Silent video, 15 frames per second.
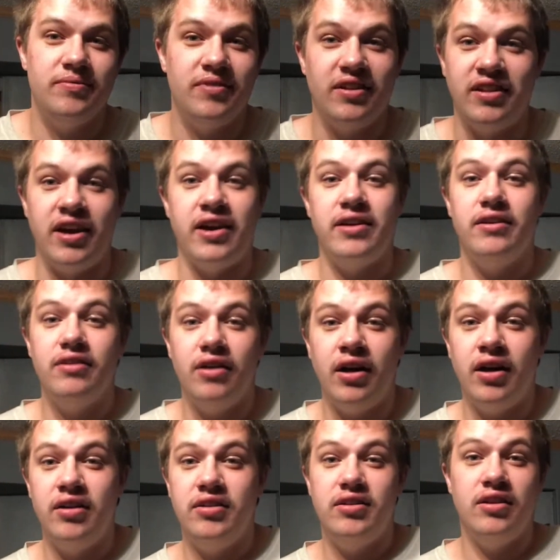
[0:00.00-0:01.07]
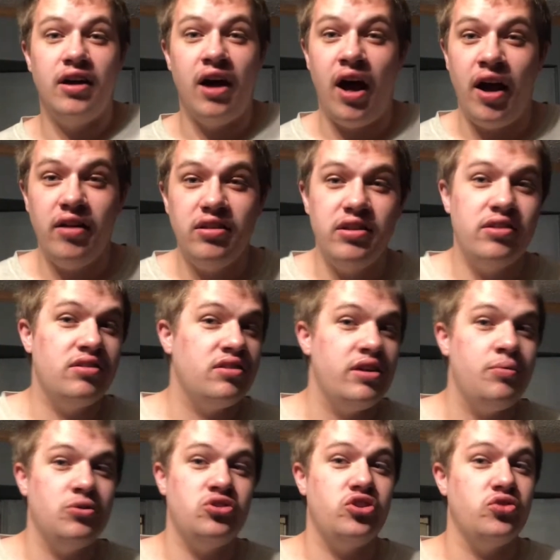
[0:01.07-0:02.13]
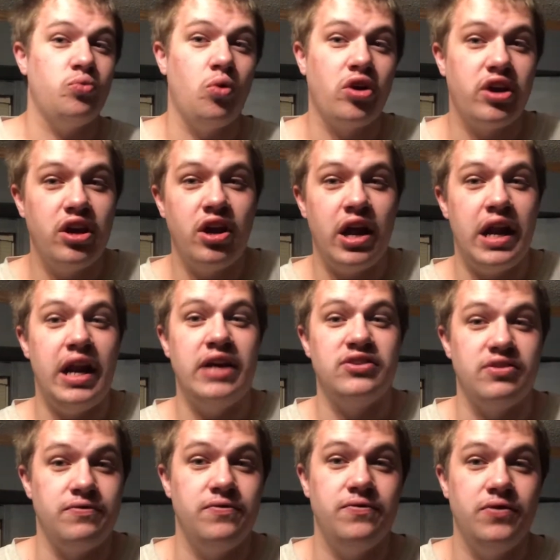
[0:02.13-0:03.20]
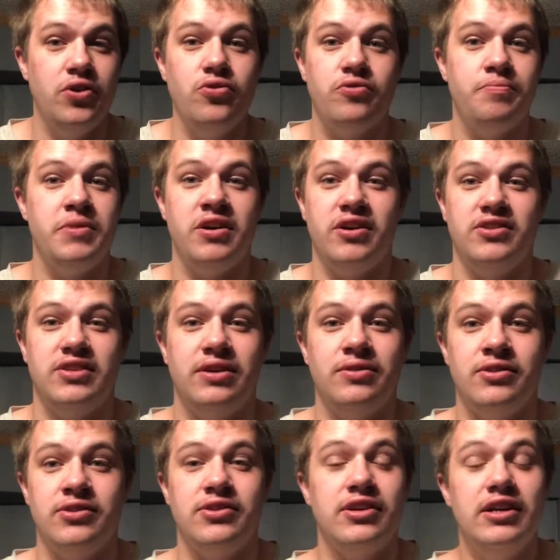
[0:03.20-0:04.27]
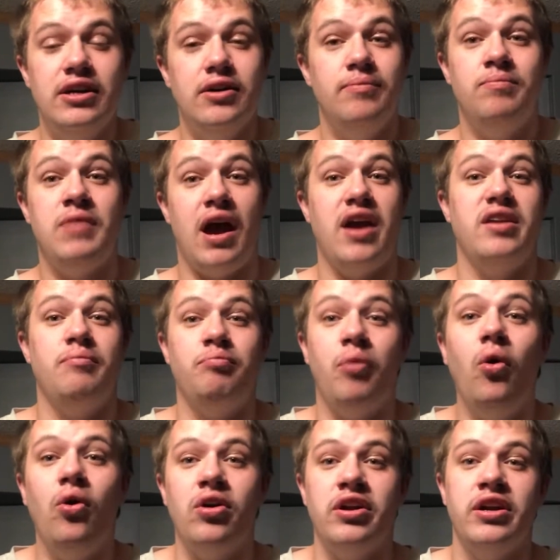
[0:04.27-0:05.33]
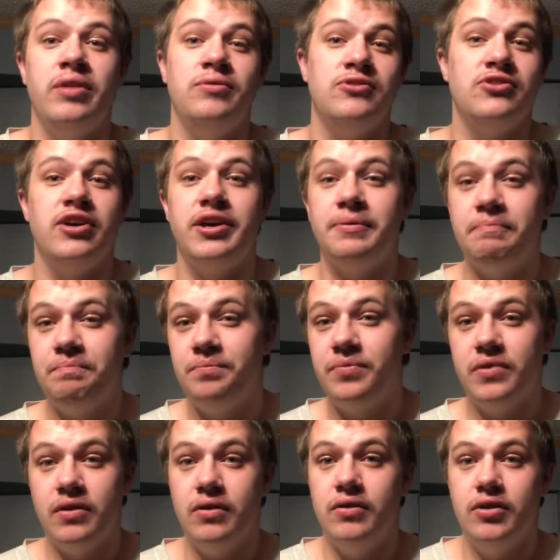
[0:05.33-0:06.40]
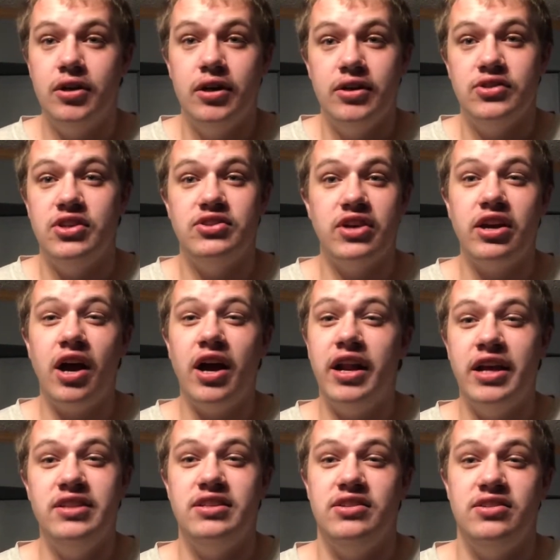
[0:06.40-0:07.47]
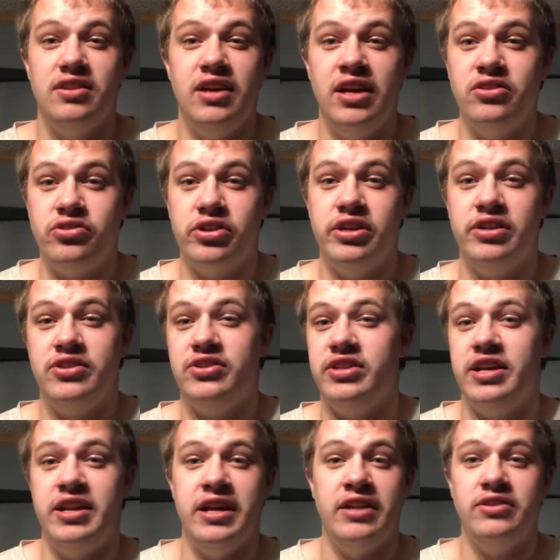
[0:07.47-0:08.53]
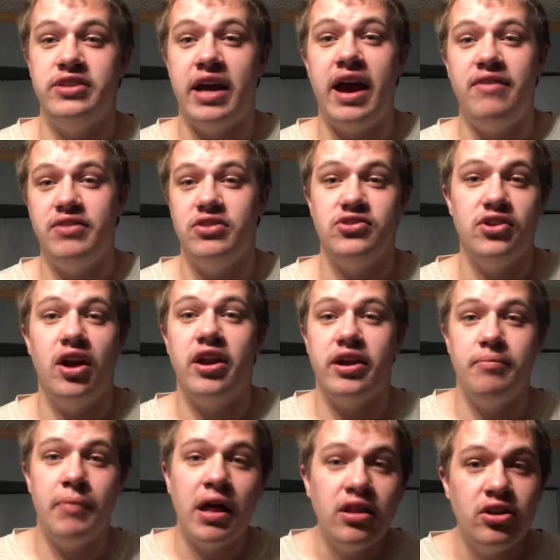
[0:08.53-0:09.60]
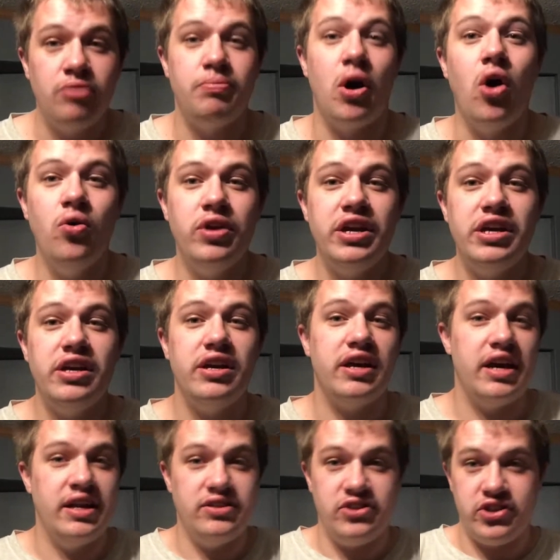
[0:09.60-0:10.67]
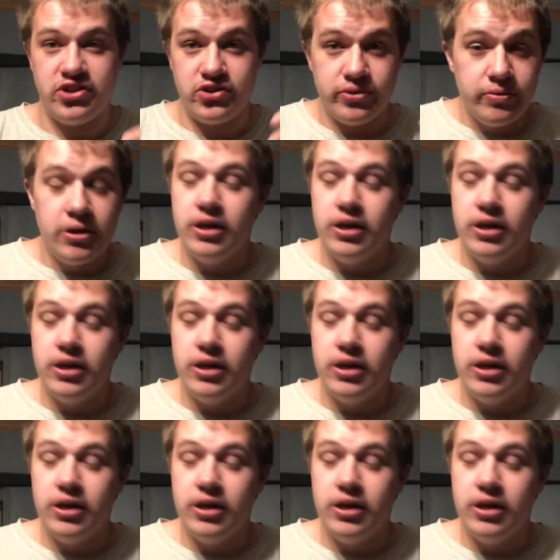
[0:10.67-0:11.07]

Like, I literally was just working at it as a fluke because I was kind of bored, and I was like, since I got interested into having Sonic and My Little Pony, it just